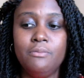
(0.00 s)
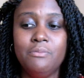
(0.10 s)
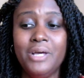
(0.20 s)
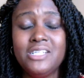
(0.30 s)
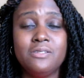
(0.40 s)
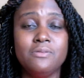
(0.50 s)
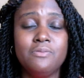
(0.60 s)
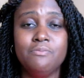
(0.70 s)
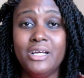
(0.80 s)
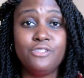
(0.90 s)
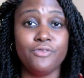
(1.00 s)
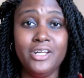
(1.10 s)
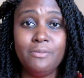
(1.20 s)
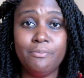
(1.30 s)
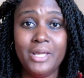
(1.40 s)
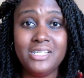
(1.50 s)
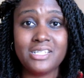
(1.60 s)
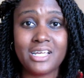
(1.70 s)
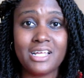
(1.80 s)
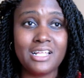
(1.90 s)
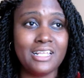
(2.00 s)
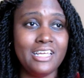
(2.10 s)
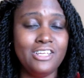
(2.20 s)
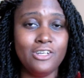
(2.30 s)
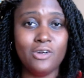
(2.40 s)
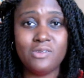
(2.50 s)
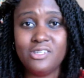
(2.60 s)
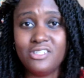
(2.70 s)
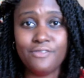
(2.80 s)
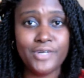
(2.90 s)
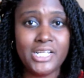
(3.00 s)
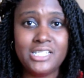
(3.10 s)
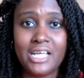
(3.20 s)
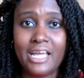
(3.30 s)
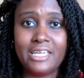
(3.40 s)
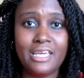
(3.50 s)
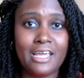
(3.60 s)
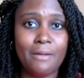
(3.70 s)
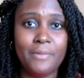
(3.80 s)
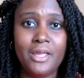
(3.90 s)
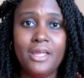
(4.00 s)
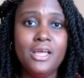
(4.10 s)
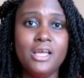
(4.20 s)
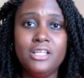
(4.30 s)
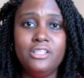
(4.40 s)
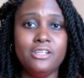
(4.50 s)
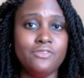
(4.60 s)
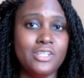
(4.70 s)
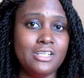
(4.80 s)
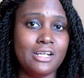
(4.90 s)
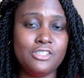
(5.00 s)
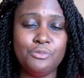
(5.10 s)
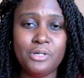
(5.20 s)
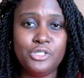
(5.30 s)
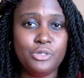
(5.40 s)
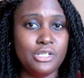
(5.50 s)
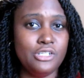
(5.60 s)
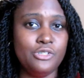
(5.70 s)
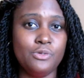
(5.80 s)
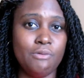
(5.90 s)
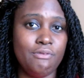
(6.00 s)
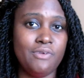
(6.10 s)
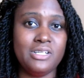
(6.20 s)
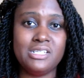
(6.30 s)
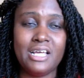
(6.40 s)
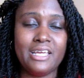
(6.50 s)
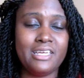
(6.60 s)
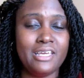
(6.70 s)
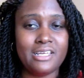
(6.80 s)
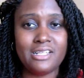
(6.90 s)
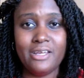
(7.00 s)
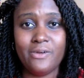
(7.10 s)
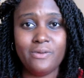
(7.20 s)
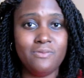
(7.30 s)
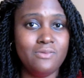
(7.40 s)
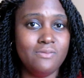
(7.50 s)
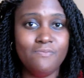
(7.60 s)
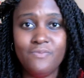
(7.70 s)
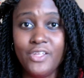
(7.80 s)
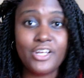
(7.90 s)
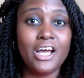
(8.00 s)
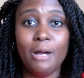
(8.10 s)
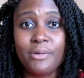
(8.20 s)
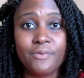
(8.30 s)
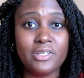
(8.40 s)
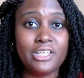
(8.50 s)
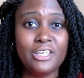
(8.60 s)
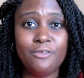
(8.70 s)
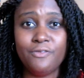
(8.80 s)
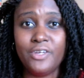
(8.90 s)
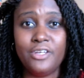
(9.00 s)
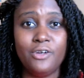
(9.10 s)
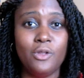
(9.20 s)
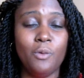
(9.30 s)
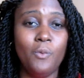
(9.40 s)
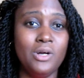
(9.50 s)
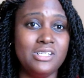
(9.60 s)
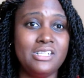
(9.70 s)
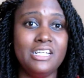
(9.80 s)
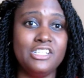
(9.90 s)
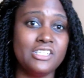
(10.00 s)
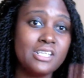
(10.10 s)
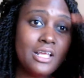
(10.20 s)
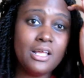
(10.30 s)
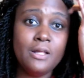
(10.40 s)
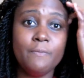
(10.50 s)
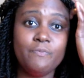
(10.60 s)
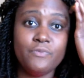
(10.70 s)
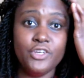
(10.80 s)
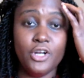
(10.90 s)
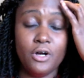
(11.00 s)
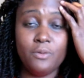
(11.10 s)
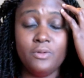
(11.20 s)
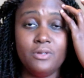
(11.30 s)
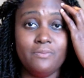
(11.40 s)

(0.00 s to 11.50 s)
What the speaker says: best friend, basically. He's the funny sidekick. I mean, there's really not too much you can do with a funny sidekick. They're the comic relief, and the ones that just, they're